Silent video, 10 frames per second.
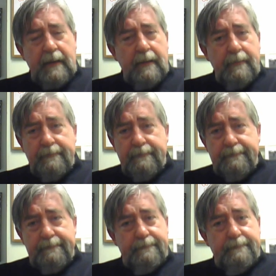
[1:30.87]
Now,
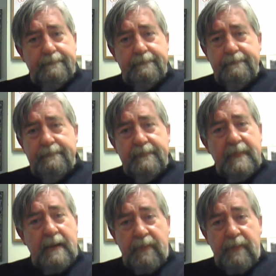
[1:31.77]

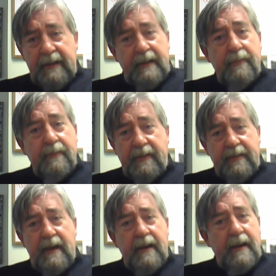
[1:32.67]
I really love this
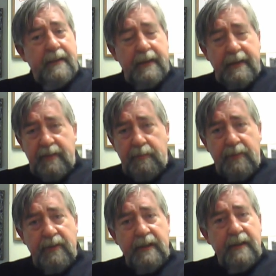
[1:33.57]
guy. I think he's
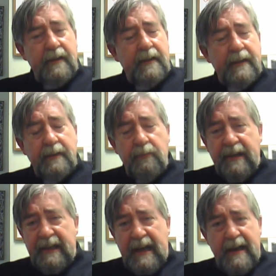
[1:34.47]
brilliant. I like the
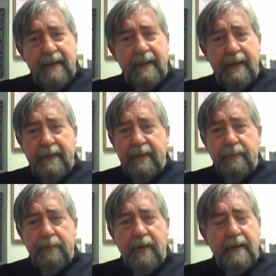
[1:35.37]
way he
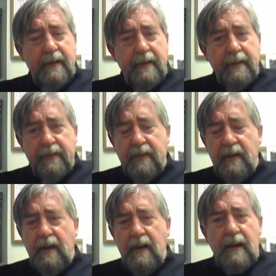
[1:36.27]
analyzes products,
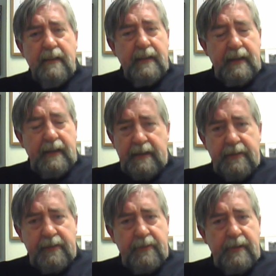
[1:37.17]
the
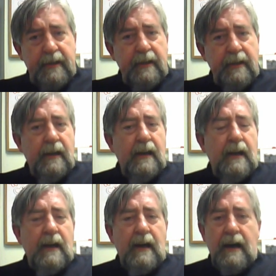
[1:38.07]
industry.
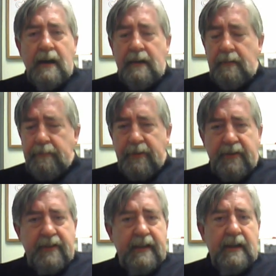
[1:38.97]
I
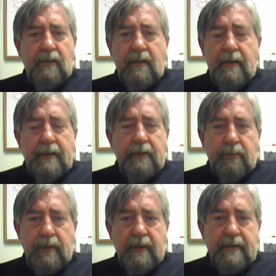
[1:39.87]
appreciate how hard
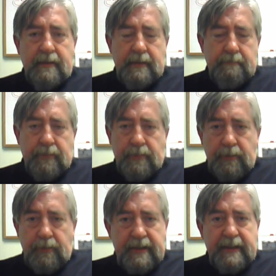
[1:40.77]
he's worked to
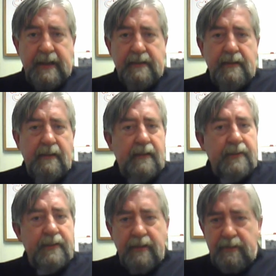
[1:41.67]
improve the
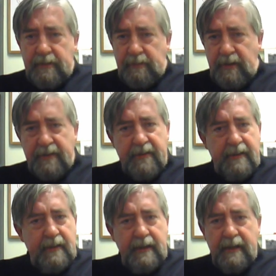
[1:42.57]
technology, going to
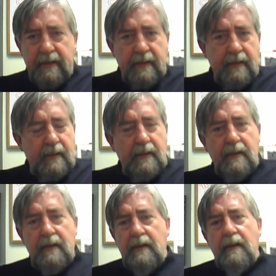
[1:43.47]
Russia to get
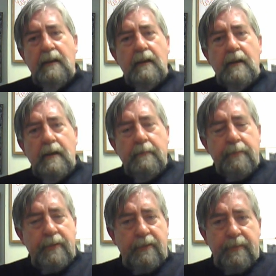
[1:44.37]

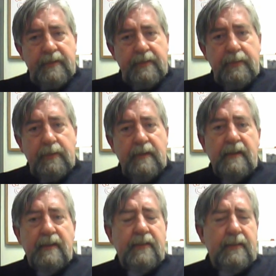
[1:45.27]
improvements
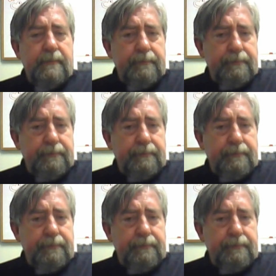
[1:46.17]
for us.